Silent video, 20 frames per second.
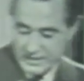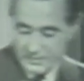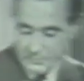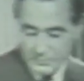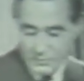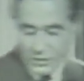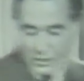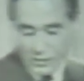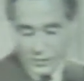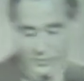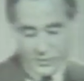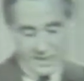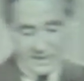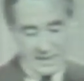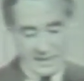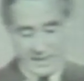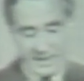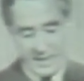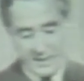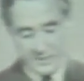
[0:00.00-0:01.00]
more
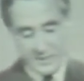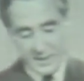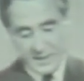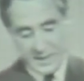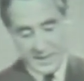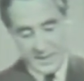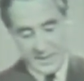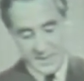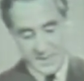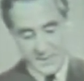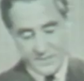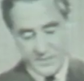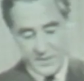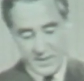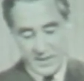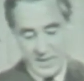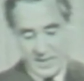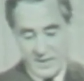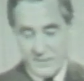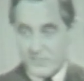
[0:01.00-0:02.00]
quickly in the case of
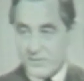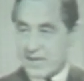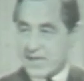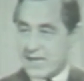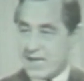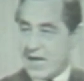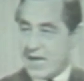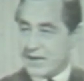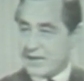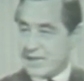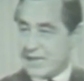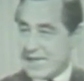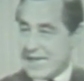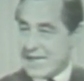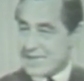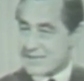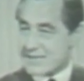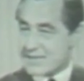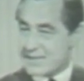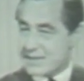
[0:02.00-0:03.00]
a very
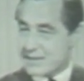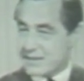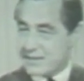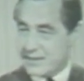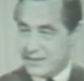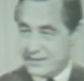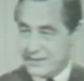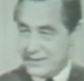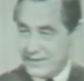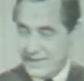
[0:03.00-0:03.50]
inelastic